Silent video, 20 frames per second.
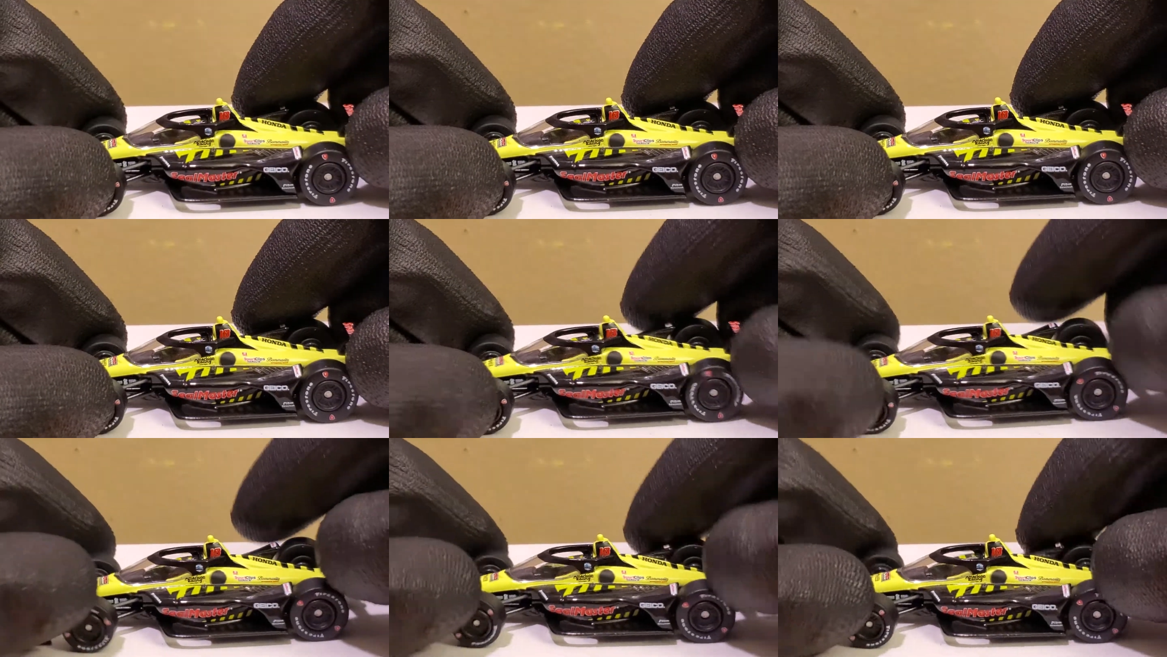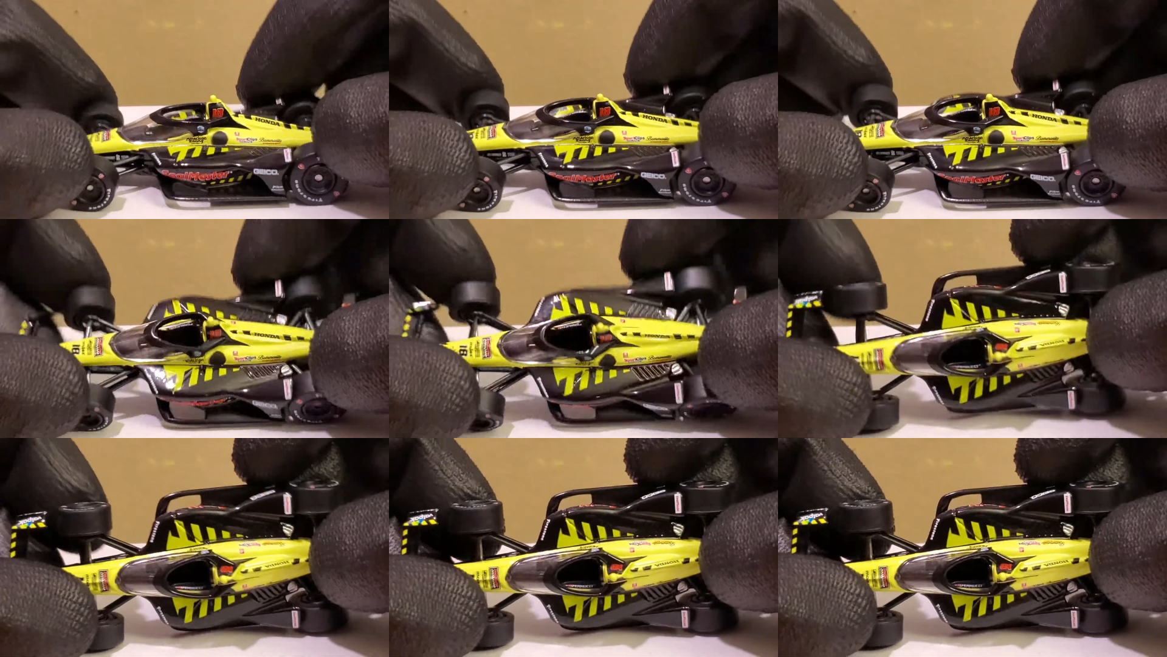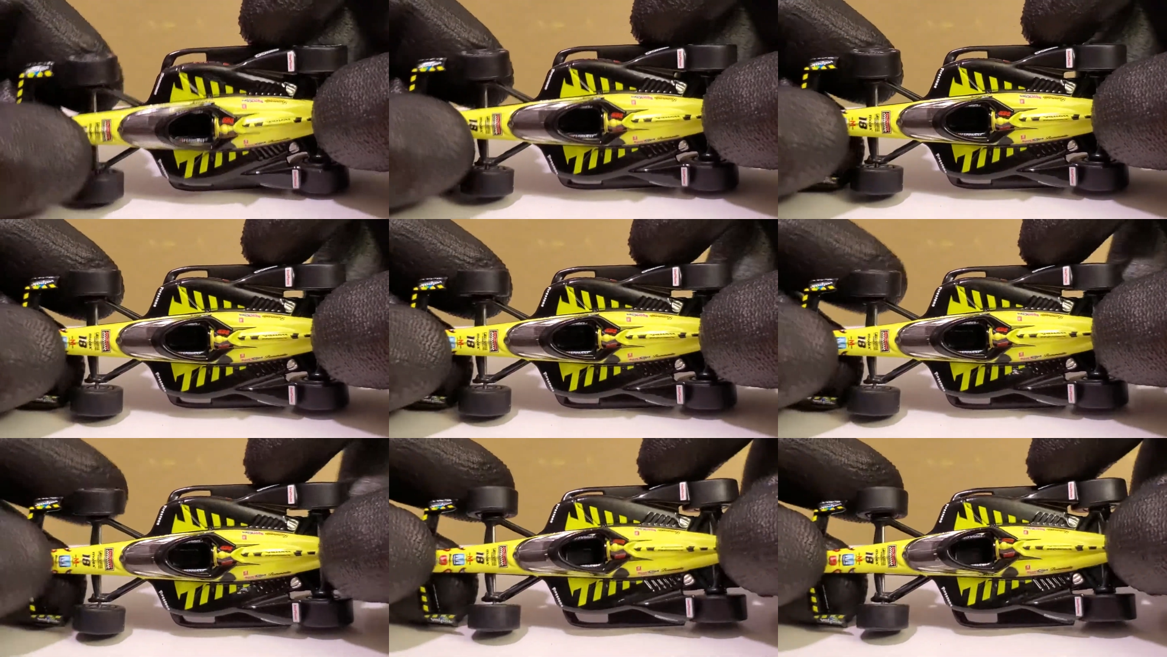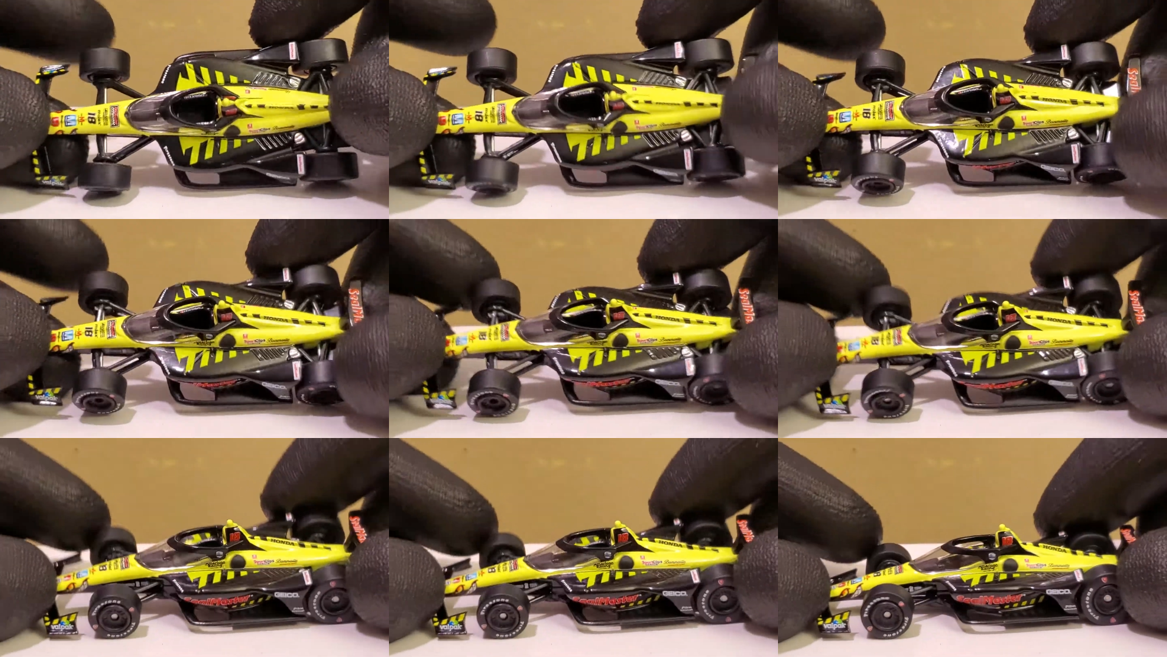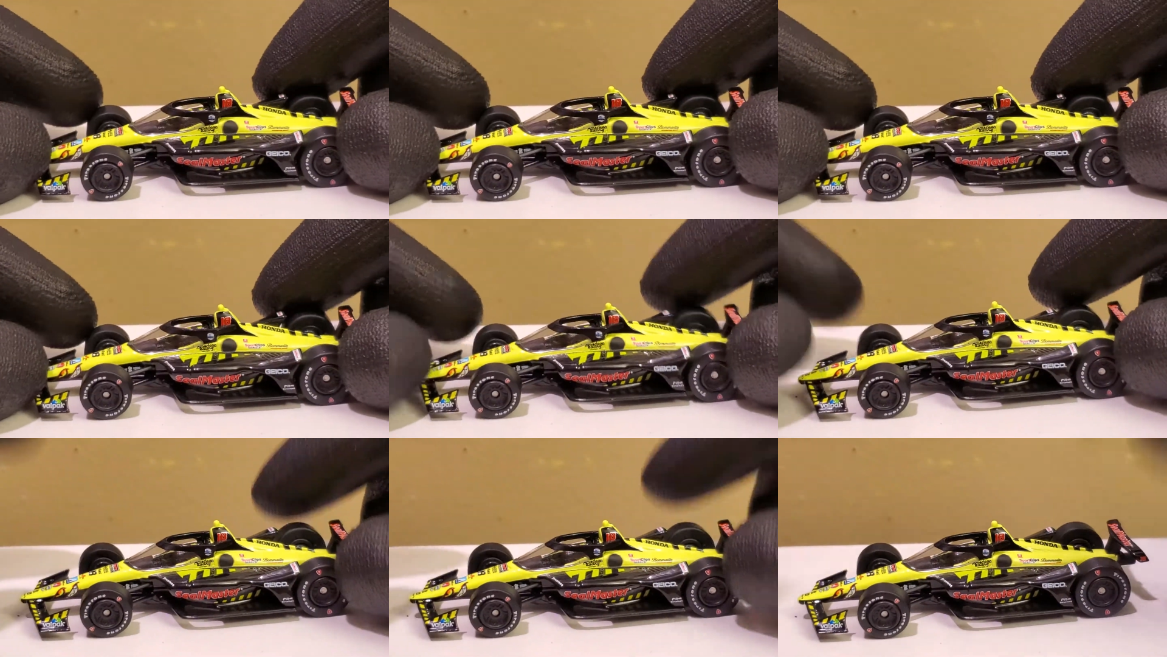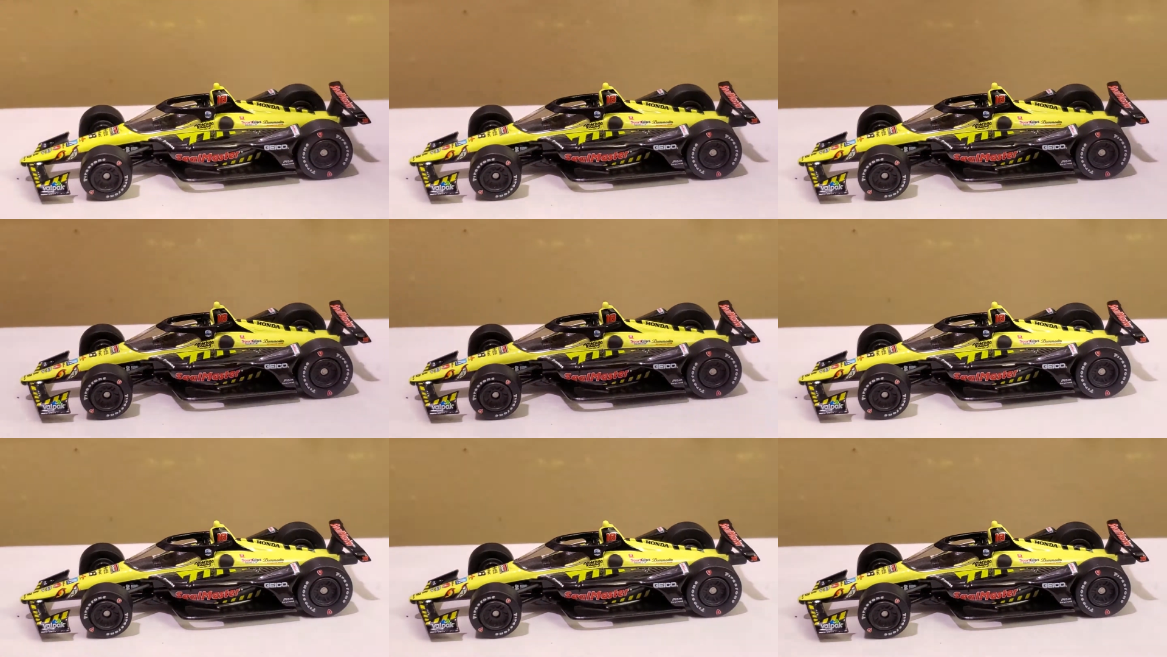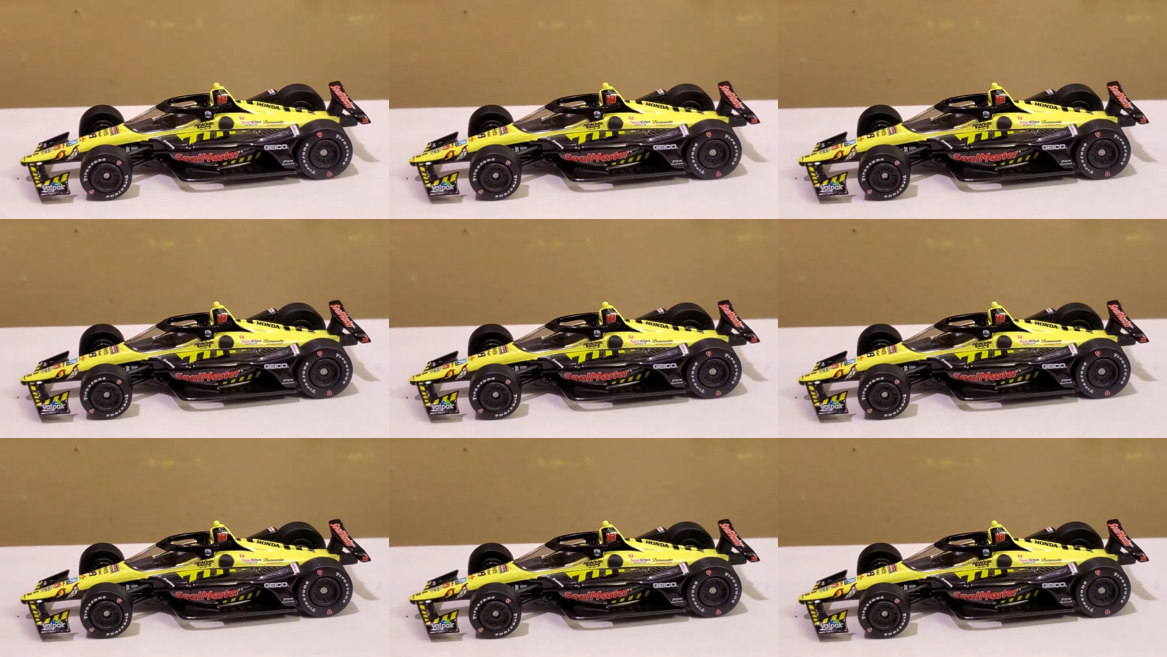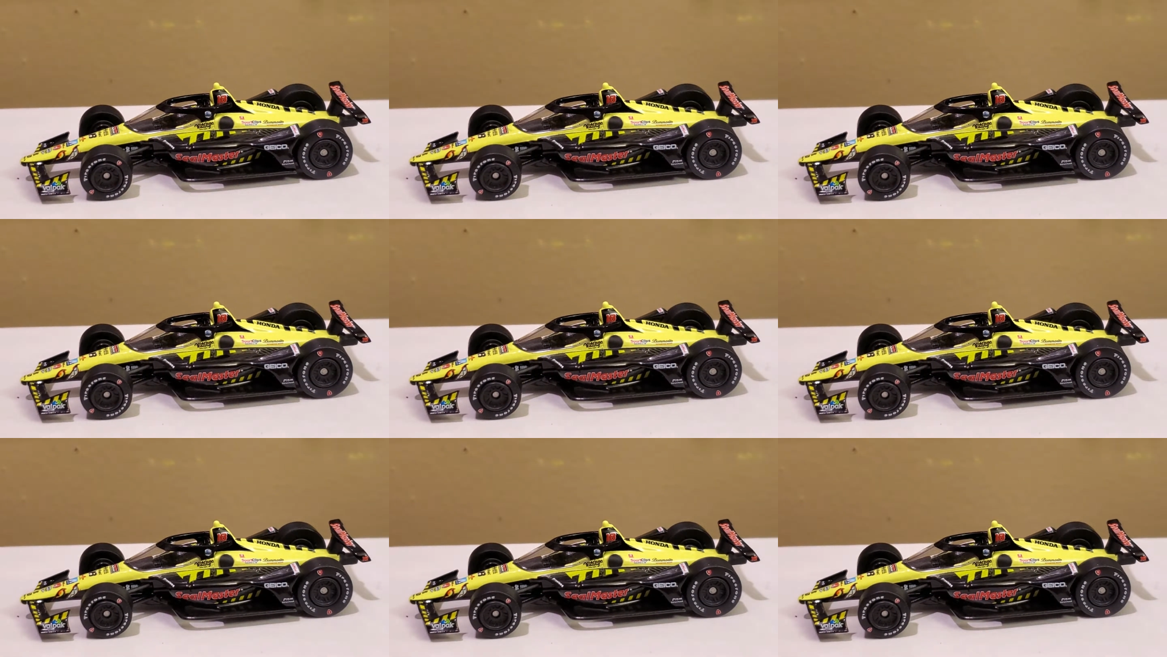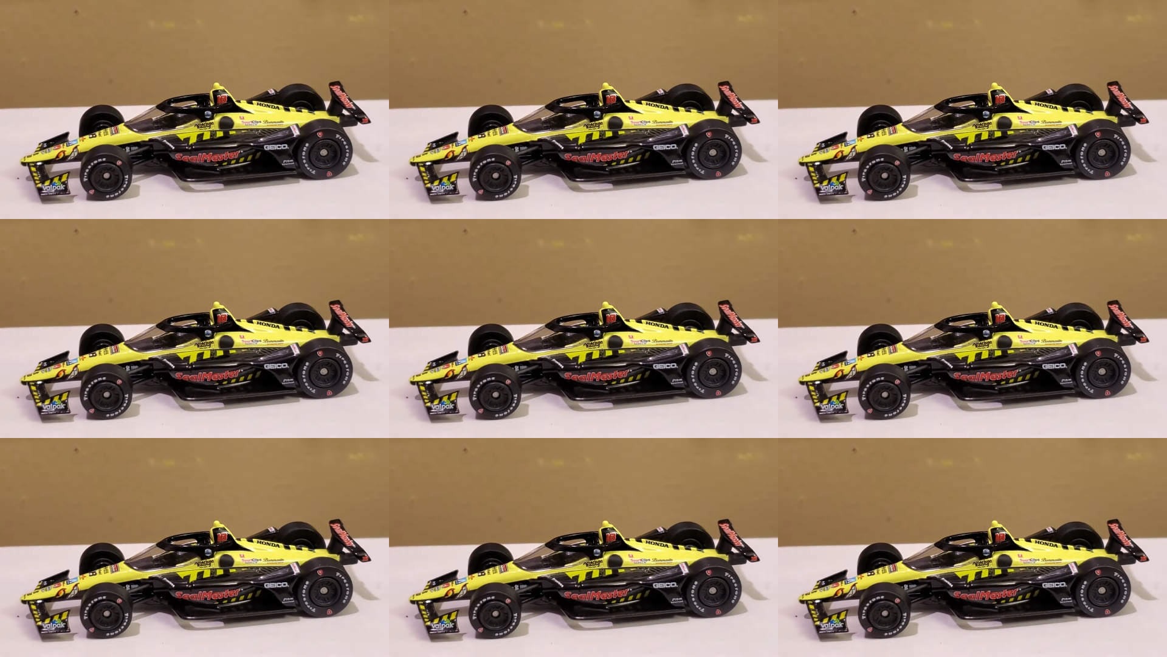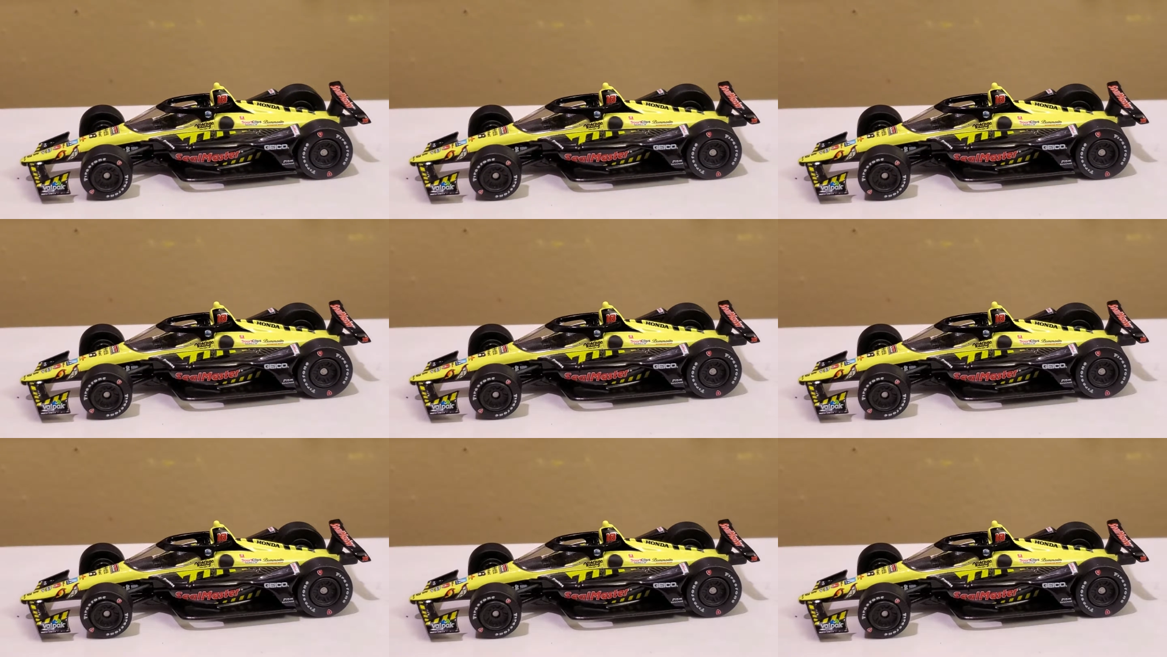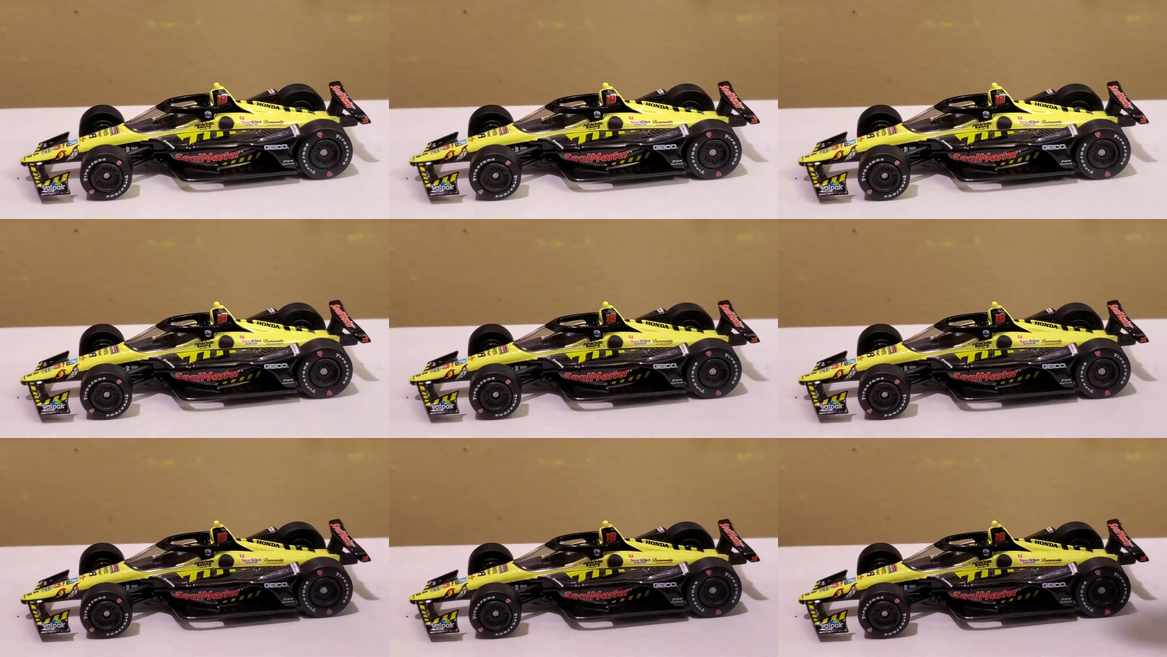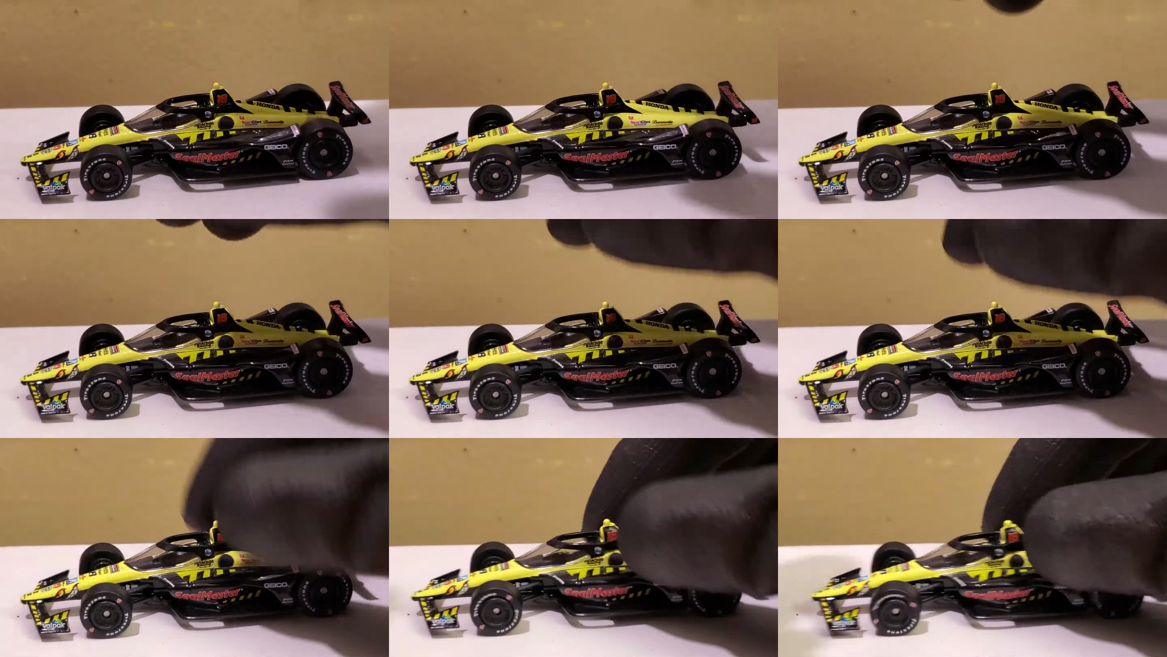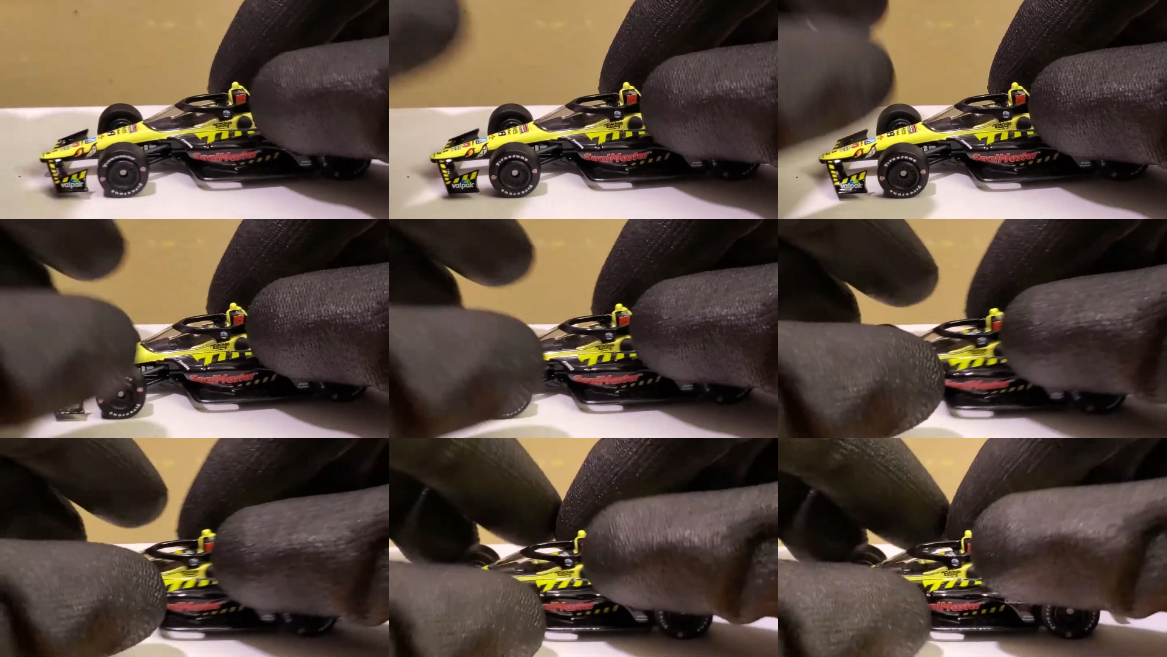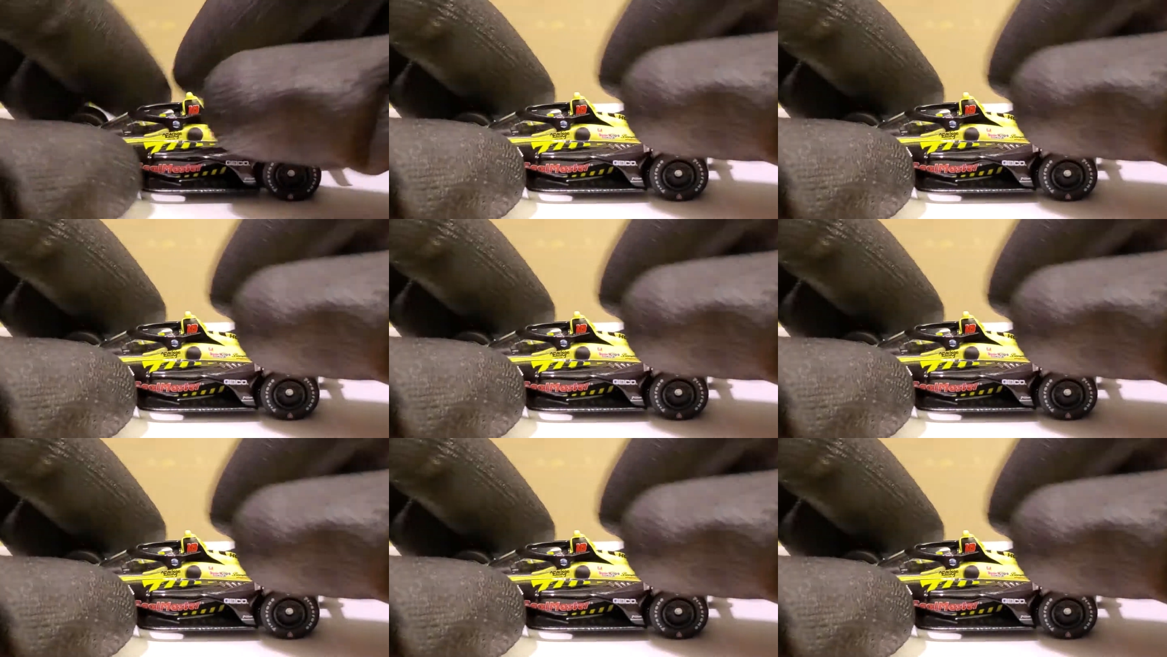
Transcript: Nobody's mouth can be seen.